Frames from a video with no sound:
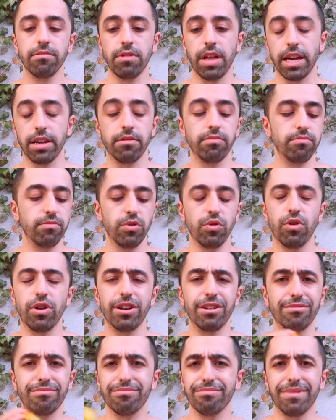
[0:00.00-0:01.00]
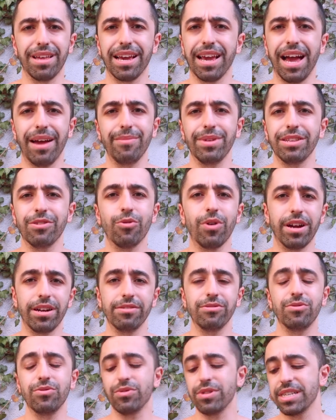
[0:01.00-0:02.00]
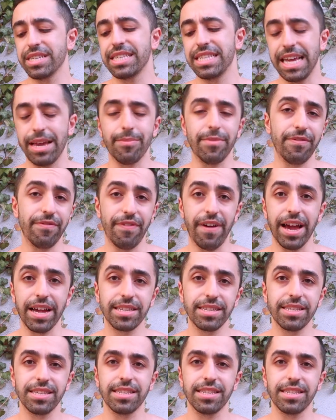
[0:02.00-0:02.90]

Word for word: like who are like I mean who are doing the same effects